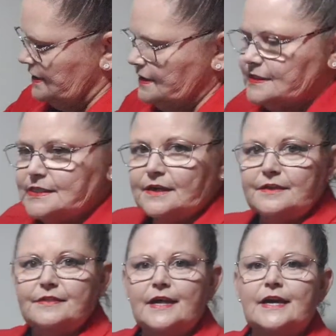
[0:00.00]
So
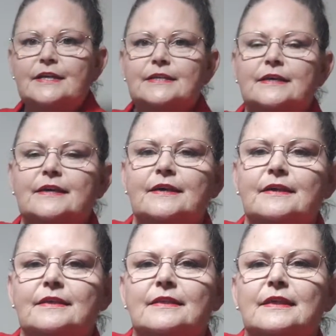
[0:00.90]
that
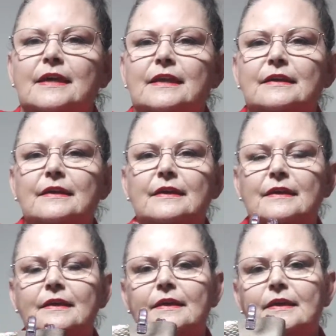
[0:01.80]
then
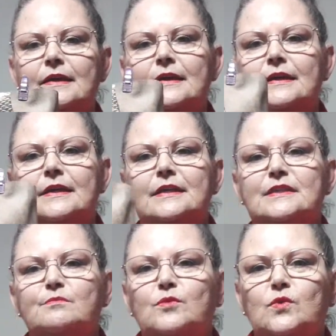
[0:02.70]

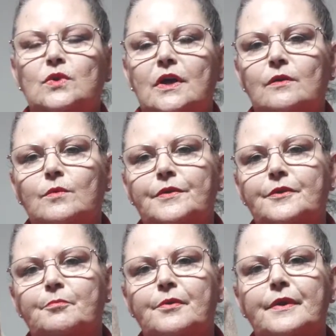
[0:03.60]
is more like what the
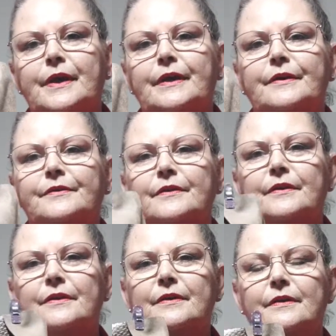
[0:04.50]
brown
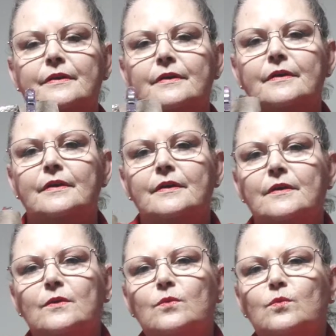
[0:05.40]

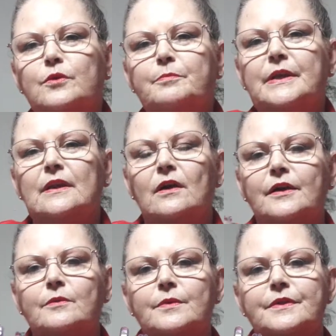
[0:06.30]
would be
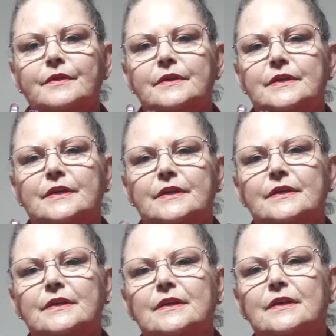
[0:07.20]
like with it.
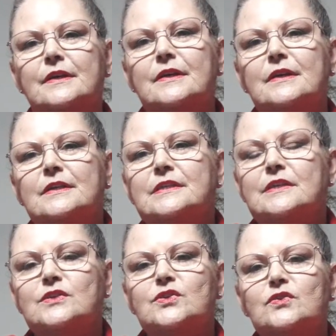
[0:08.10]
So
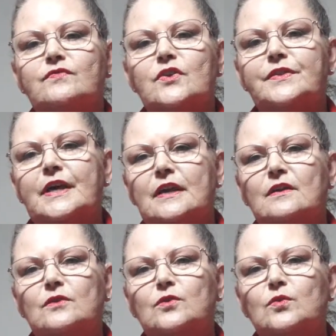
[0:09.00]
it's sort of got that
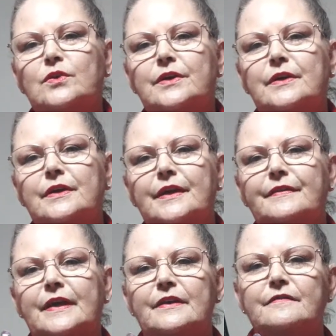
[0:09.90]
look and
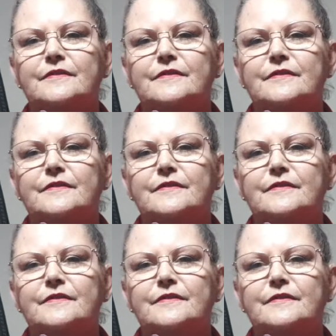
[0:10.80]
that of